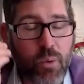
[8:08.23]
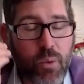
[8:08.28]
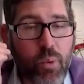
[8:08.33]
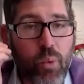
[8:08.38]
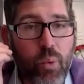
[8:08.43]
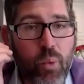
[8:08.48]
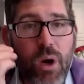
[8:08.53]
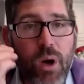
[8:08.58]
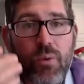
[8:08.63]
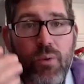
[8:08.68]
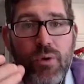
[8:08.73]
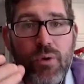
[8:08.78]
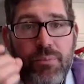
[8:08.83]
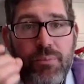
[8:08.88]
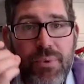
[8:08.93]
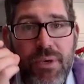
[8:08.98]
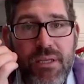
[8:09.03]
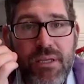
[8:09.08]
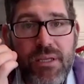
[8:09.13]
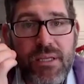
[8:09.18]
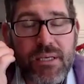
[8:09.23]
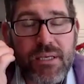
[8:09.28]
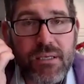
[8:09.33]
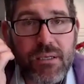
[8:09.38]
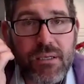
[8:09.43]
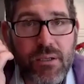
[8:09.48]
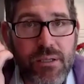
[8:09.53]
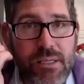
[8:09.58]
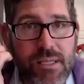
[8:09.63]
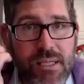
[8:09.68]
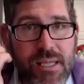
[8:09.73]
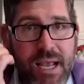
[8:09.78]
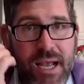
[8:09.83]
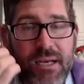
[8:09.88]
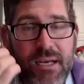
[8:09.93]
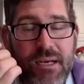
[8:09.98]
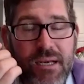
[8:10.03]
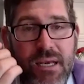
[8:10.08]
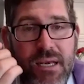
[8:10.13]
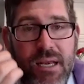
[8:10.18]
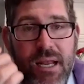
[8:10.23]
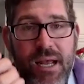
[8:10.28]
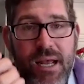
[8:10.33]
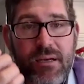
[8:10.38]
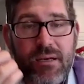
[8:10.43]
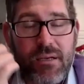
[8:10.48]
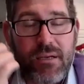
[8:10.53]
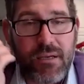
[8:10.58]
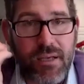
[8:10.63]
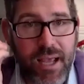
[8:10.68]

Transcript: What would be the net net